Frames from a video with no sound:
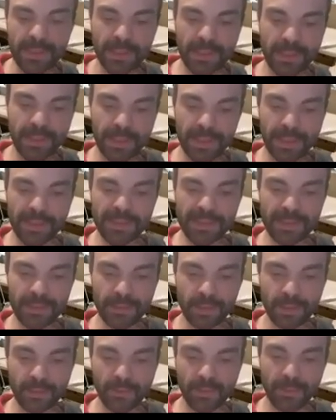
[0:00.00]
In case you're
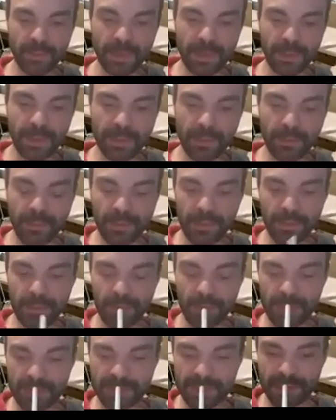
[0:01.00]
not familiar
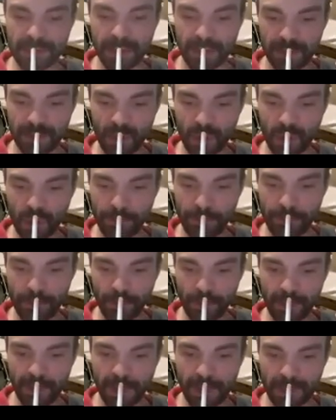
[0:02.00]
with this Cartesian
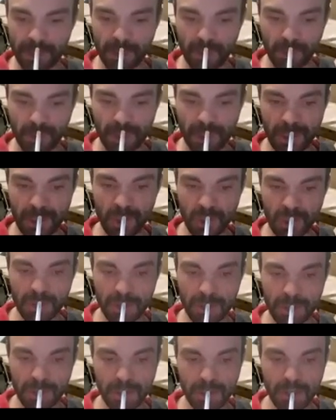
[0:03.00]
product notation,